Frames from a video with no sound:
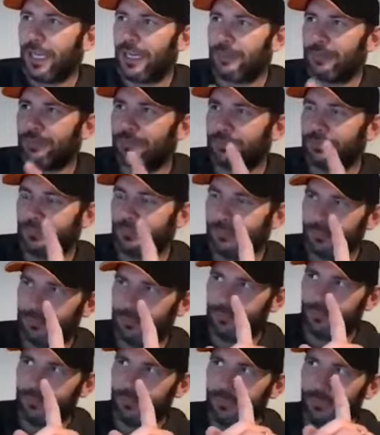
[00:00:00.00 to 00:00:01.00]
Um,
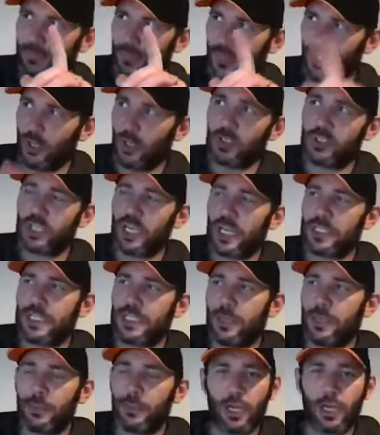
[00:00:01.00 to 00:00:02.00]
you got a chance to
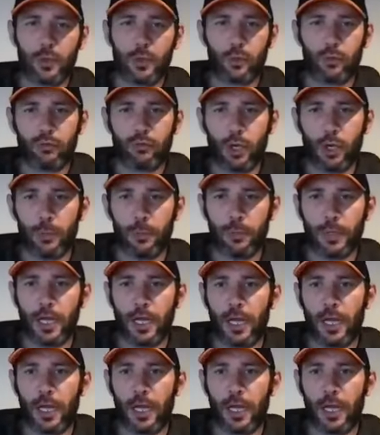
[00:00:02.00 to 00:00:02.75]
him, a guy called Rob.